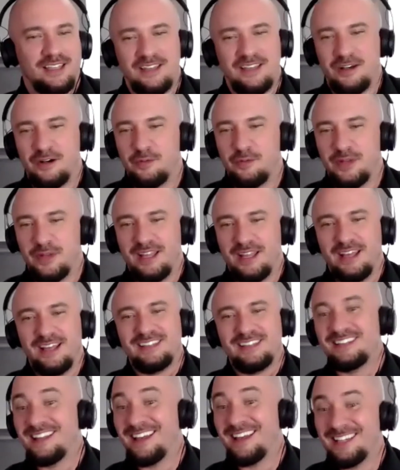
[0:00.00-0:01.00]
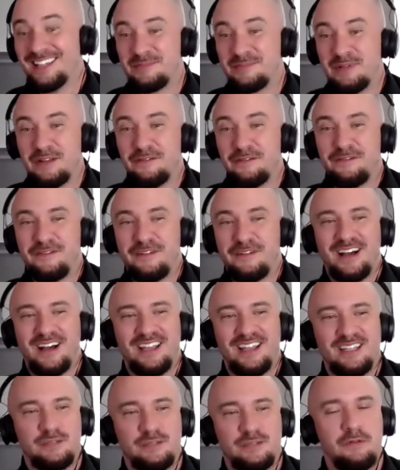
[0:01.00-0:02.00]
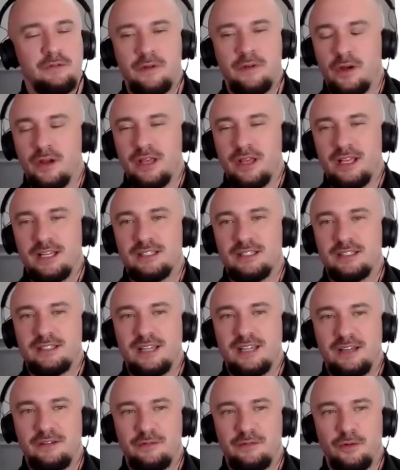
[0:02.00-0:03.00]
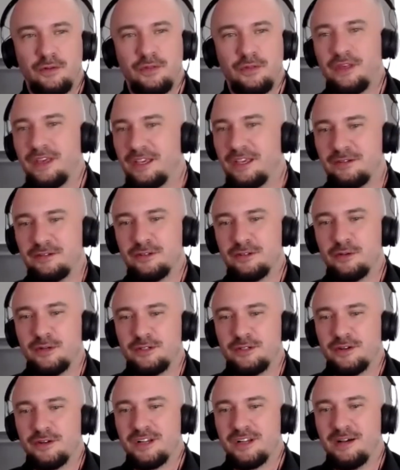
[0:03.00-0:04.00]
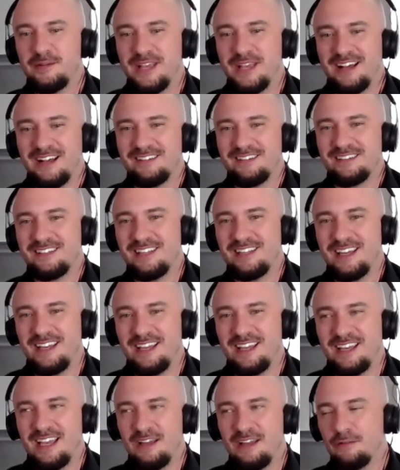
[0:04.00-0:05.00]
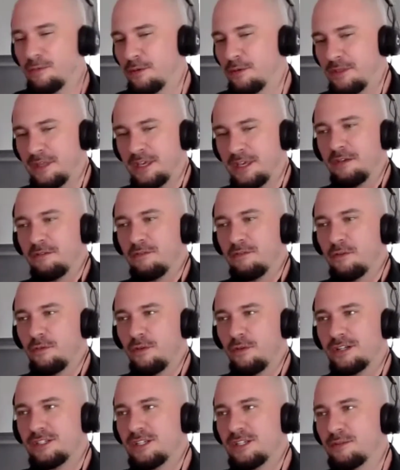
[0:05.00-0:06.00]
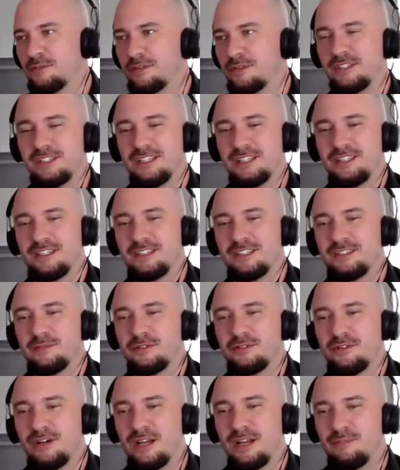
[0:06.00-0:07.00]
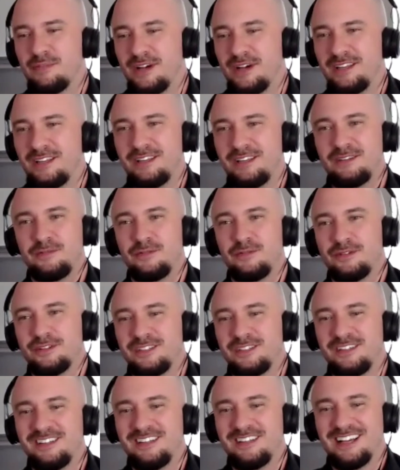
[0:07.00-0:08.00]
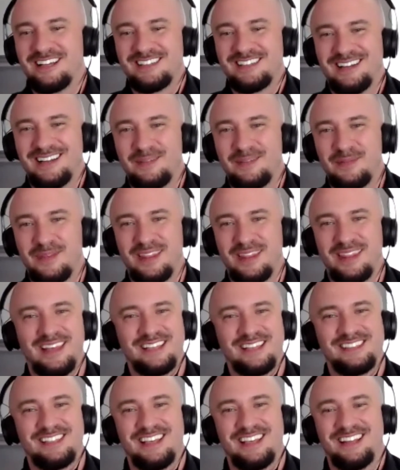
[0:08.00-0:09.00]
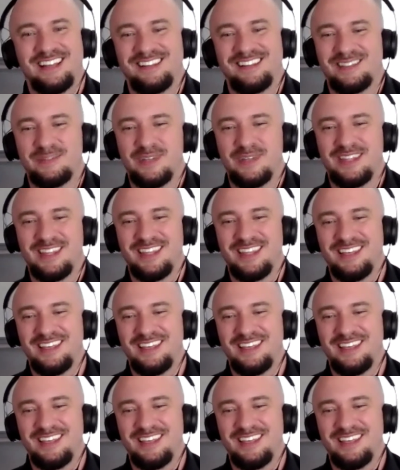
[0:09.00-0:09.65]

No, but today has been fun. It's been very insightful. Thank you so much for coming out today. Everyone, thank you for watching. Please hit the subscribe button and we'll see you next time. Thanks again, Elizabeth.